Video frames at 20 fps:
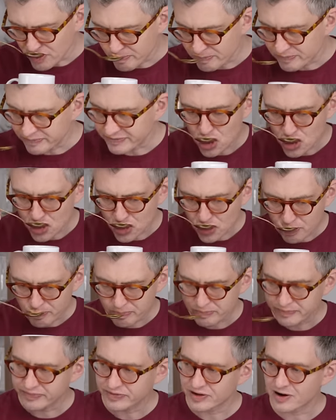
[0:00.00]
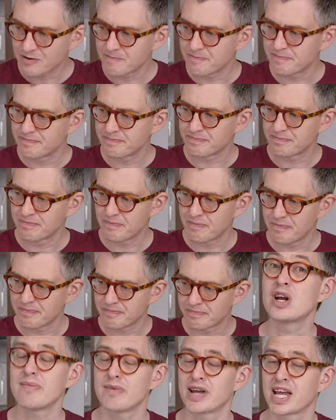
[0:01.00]
there's anything obvious
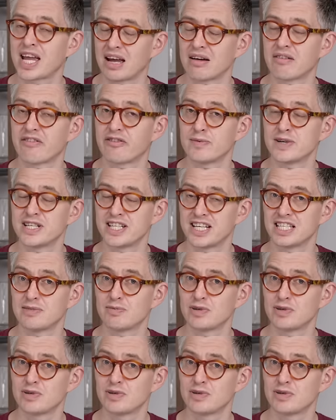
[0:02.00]
screaming out from a taste